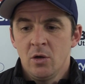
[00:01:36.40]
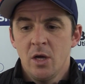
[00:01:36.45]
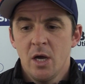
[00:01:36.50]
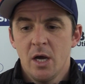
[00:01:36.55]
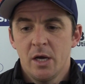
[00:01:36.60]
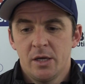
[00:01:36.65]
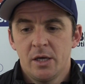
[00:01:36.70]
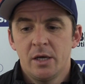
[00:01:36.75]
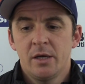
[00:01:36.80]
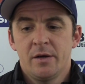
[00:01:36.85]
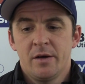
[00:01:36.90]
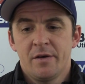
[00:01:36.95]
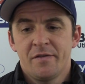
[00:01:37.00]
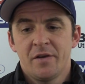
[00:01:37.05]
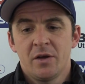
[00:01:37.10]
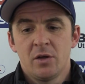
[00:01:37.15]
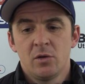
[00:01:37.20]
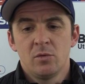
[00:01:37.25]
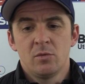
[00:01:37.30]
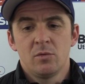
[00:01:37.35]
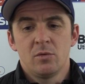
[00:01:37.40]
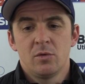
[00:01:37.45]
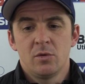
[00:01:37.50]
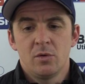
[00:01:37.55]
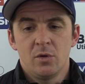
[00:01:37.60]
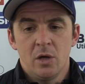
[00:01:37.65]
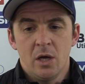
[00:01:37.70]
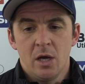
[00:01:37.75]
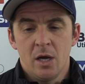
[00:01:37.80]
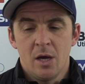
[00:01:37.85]
Yeah, I felt
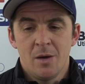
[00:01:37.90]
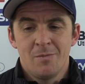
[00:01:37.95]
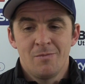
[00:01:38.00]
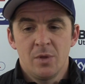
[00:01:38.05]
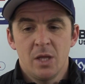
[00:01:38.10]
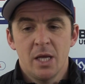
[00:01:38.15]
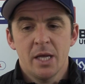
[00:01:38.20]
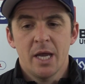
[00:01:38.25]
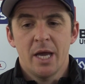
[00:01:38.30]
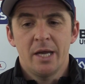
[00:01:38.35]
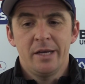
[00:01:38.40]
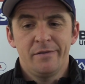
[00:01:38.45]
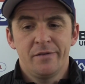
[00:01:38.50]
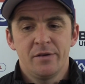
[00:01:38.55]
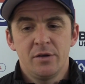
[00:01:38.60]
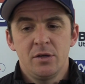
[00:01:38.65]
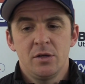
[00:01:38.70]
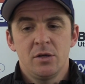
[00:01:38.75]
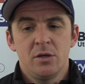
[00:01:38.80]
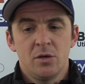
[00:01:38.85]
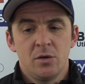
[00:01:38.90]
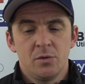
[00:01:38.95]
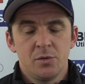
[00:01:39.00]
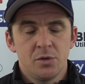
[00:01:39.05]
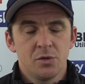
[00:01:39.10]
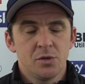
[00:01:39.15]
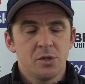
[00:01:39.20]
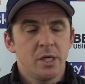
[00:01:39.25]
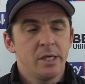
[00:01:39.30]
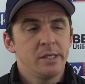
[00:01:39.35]
like anything,
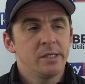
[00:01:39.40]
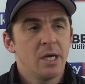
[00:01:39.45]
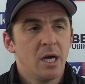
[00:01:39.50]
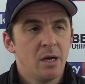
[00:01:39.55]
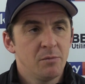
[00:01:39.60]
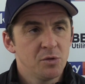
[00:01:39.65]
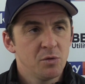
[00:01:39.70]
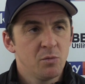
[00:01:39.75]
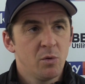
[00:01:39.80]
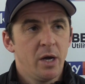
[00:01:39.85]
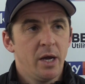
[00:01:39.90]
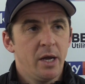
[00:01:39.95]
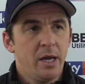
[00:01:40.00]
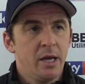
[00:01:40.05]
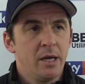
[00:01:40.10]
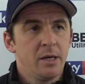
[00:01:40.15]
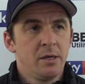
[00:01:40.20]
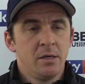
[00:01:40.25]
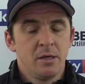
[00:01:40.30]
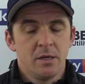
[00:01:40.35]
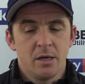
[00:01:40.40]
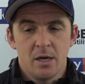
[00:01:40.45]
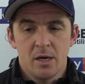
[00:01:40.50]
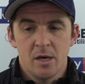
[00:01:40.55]
it does take time to work in.